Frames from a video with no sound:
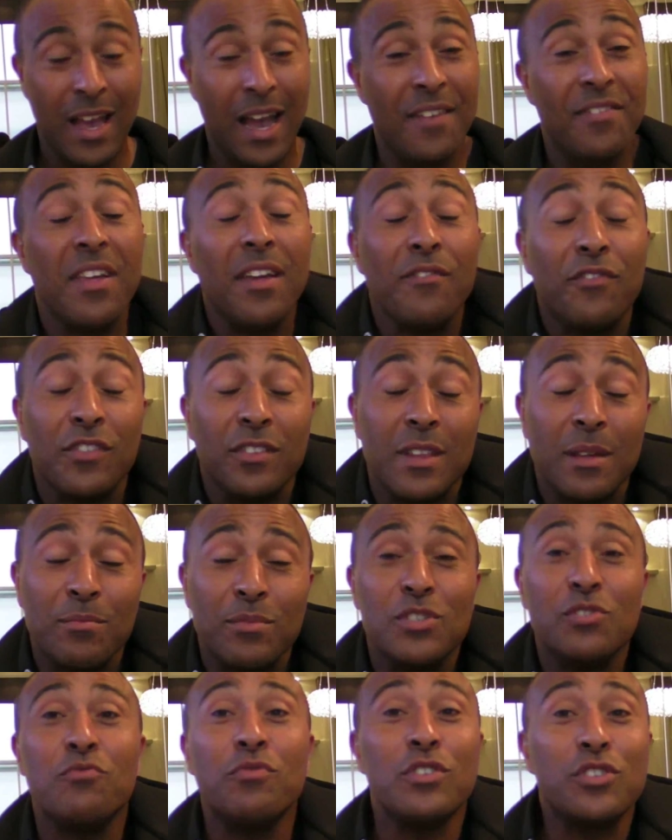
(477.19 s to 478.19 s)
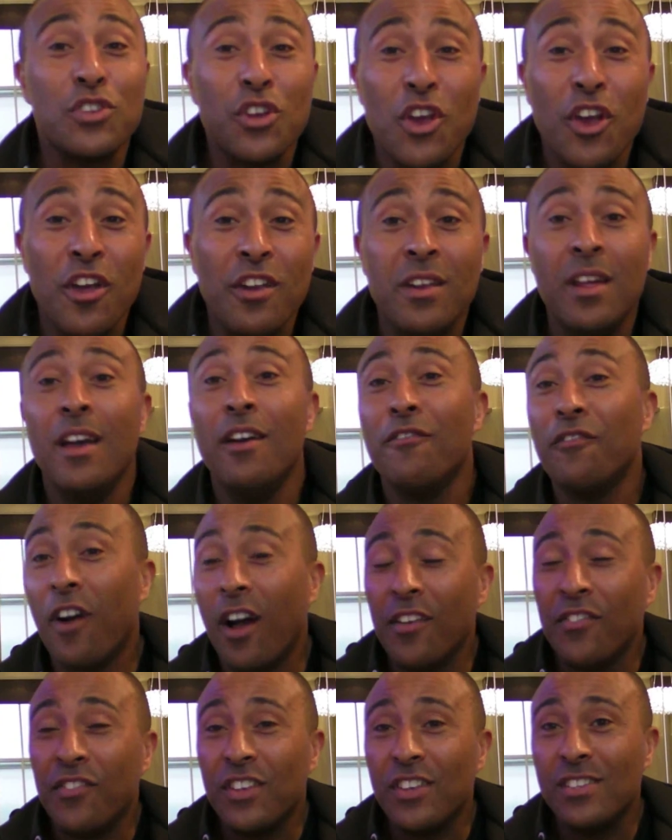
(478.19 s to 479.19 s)
And then for them to return
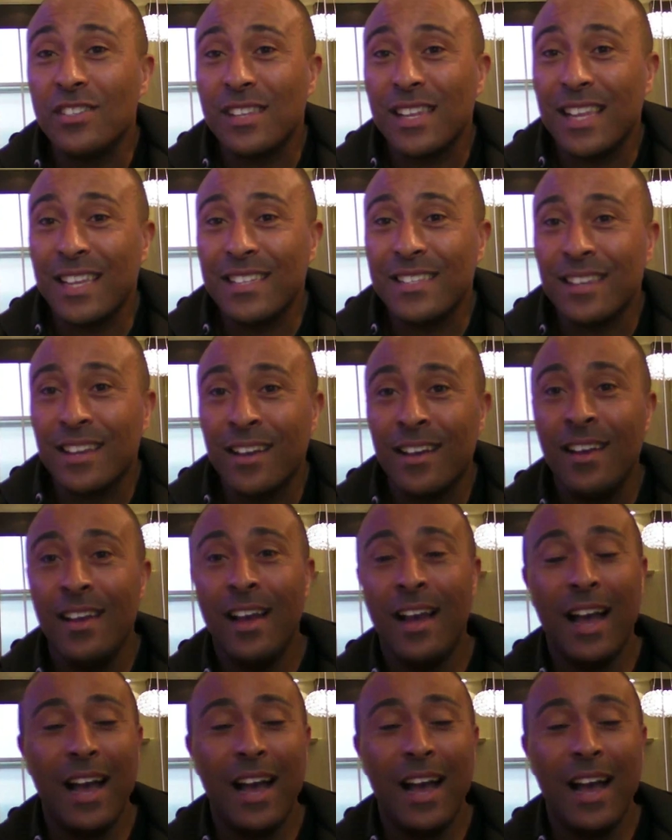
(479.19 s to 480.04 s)
5 years later,